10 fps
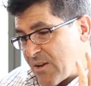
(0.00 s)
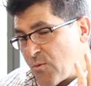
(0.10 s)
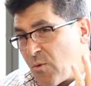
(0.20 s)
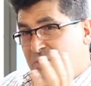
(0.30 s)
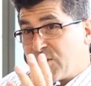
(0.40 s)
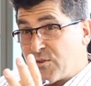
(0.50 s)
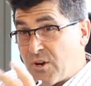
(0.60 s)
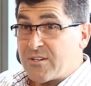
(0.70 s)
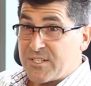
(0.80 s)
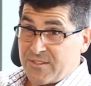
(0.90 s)
What's your
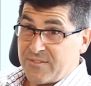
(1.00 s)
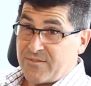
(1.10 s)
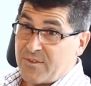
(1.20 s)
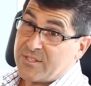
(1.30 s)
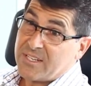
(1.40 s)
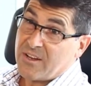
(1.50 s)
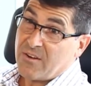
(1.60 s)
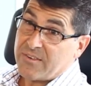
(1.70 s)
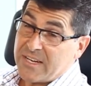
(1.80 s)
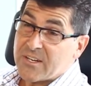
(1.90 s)
notion, firstly,
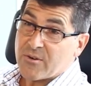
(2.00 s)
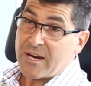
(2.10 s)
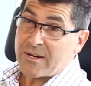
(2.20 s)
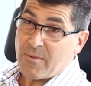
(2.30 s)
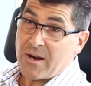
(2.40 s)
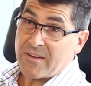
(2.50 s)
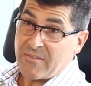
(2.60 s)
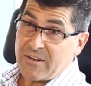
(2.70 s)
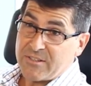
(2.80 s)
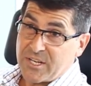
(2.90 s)
of an integrated mining
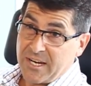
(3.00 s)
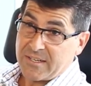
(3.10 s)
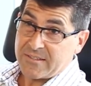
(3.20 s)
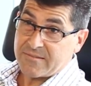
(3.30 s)
value chain?